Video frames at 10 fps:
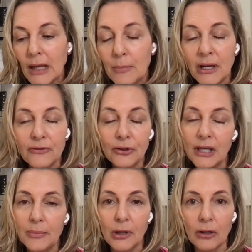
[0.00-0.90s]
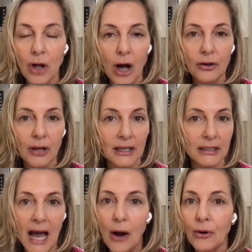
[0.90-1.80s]
But if you can keep it on longer, like
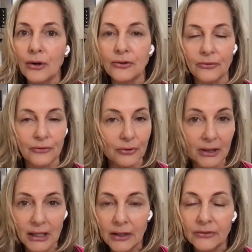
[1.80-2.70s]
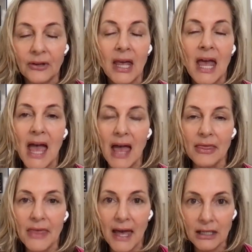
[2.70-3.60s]
an hour, do a few things,
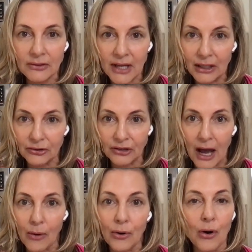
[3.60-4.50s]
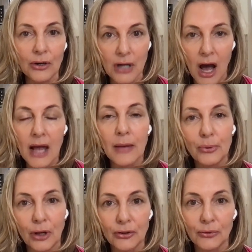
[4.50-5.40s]
and then take a shower or not, and
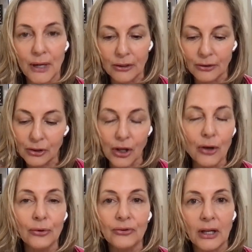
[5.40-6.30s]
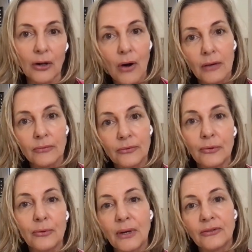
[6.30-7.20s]
put on your regular clothes and go out
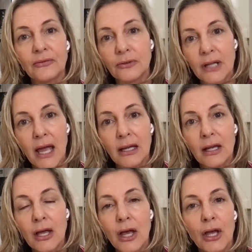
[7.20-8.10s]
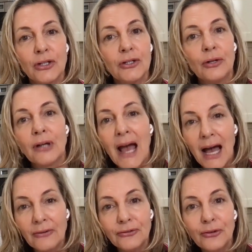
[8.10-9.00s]
through the rest of your day. You don't
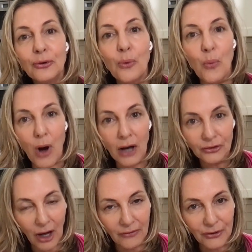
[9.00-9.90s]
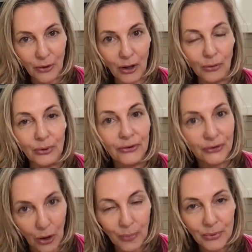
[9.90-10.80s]
have to wash off the oil with
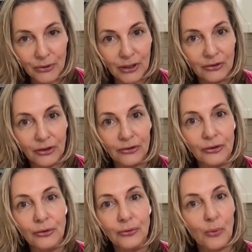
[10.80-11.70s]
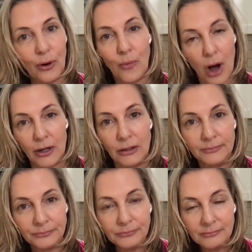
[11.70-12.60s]
soap. You can just use warm water.
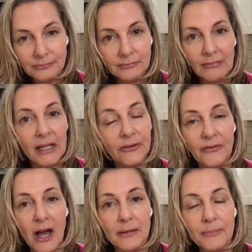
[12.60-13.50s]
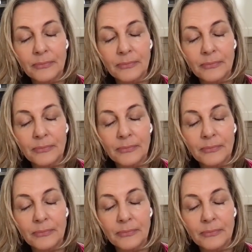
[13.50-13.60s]
It's fine.